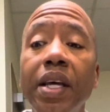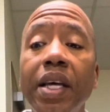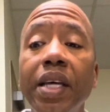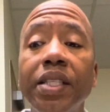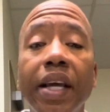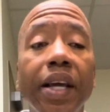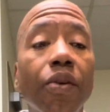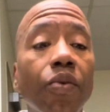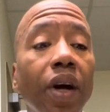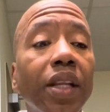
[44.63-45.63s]
is a
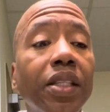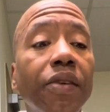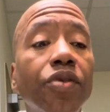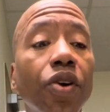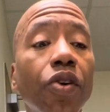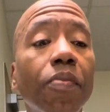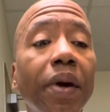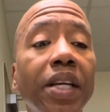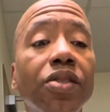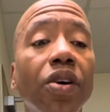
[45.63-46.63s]
relative term
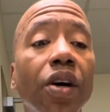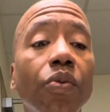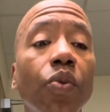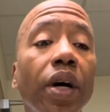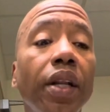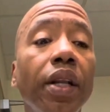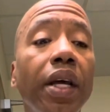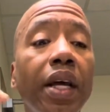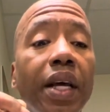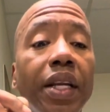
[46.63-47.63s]
based on what
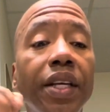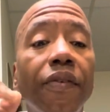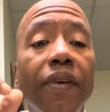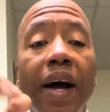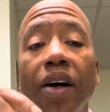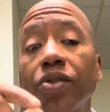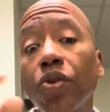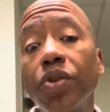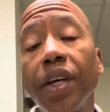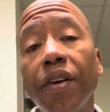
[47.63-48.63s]
different
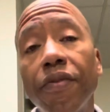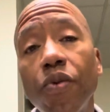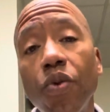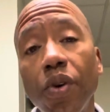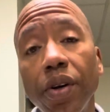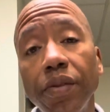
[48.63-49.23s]
households can afford.